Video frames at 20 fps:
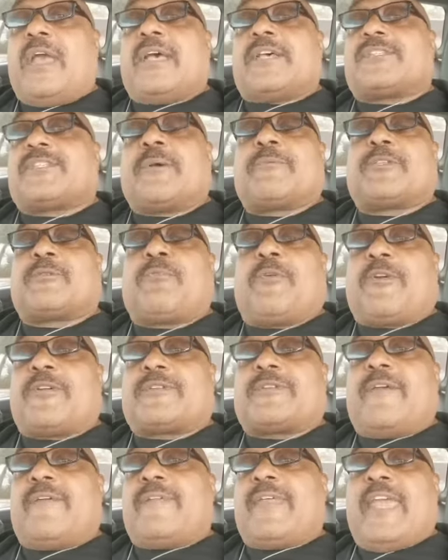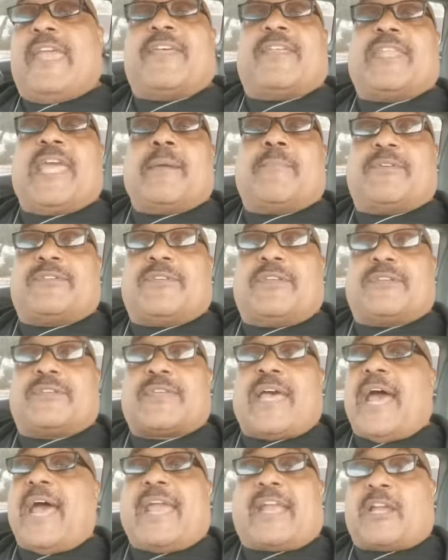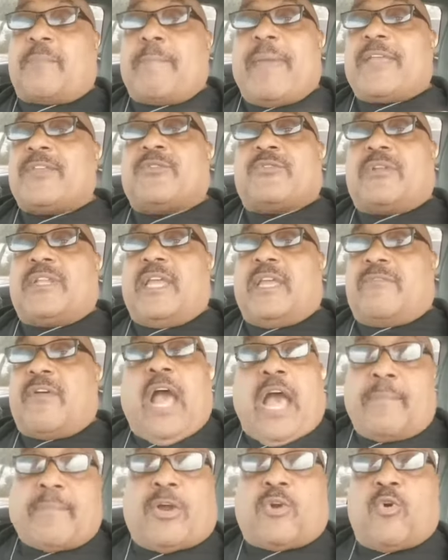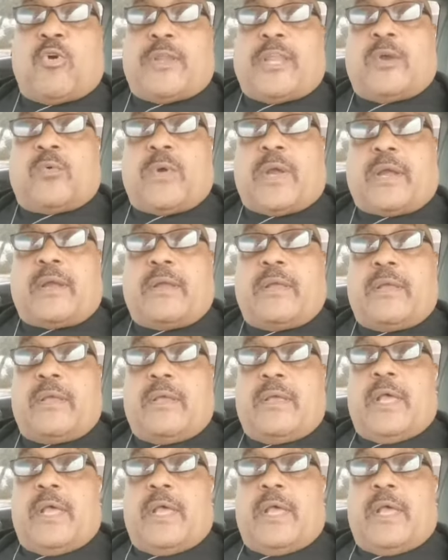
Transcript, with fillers: some spirits in the name of Jesus, I command you leave. I'm not going anywhere.